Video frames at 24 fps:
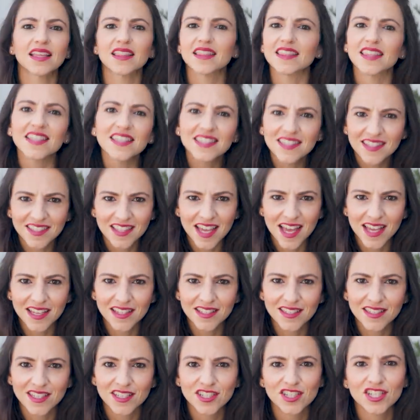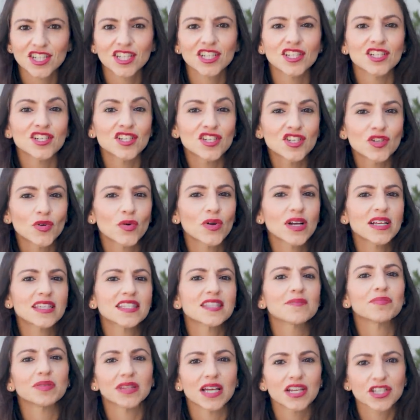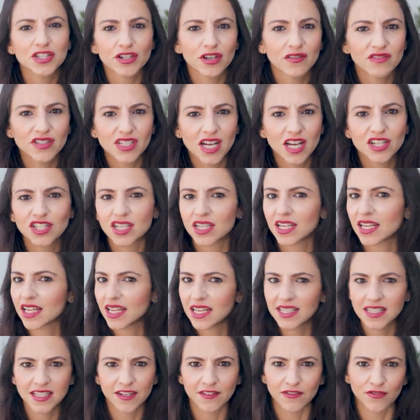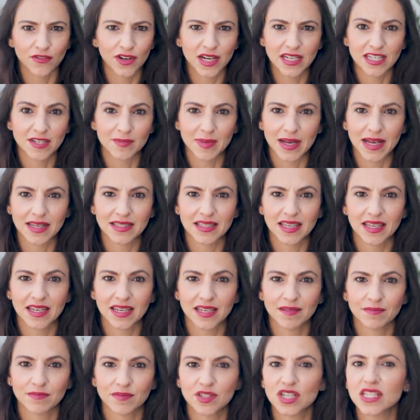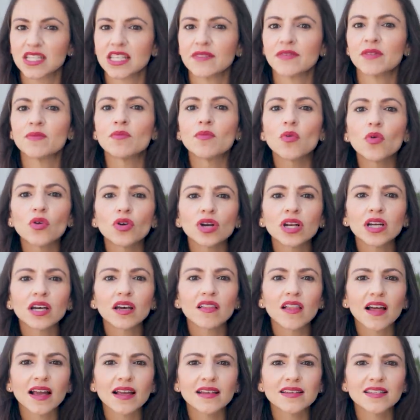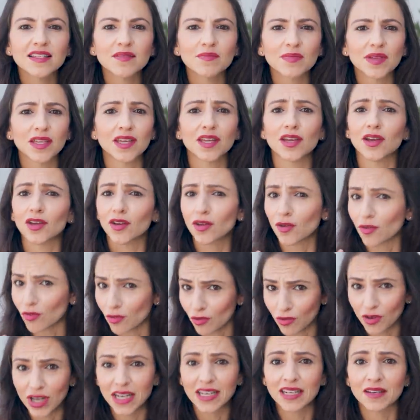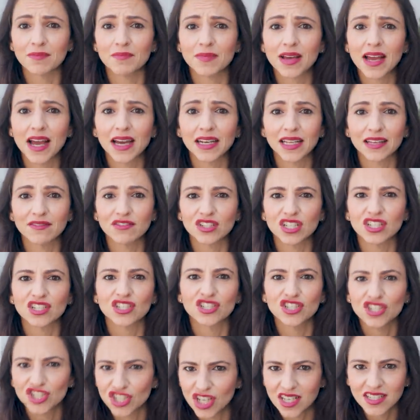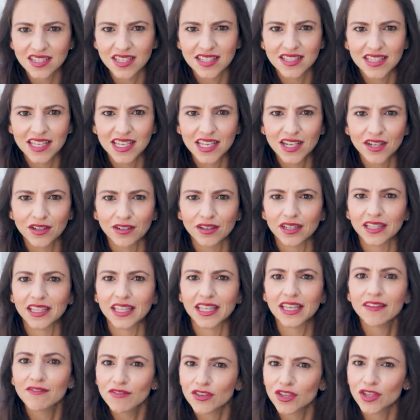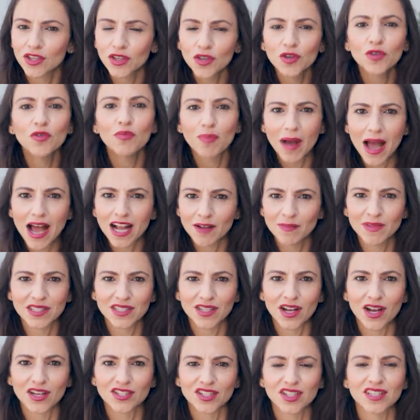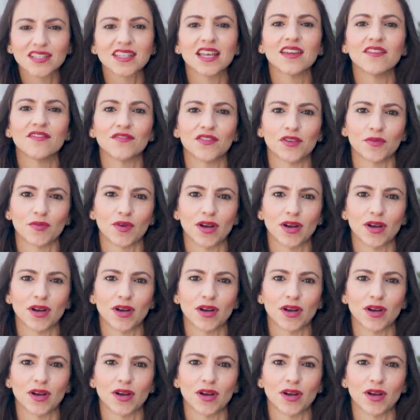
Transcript: This says that she enjoys the pleasure of touch and isn't afraid to bask in it. She's even more inclined to be great in bed if she's just as eager to give you back massages and foot